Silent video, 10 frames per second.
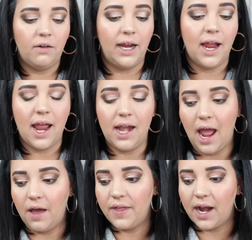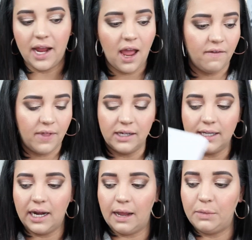All right, and now that I have that
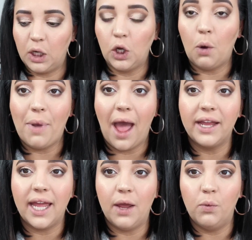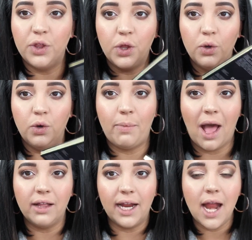done, I'm gonna go back in with the Huda
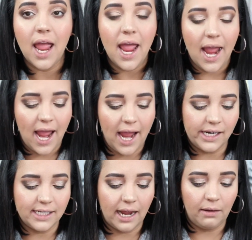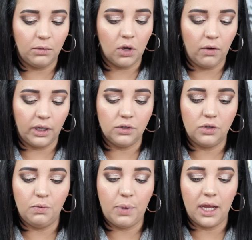palette, and I'm going
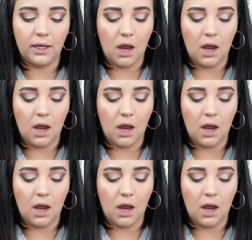to pick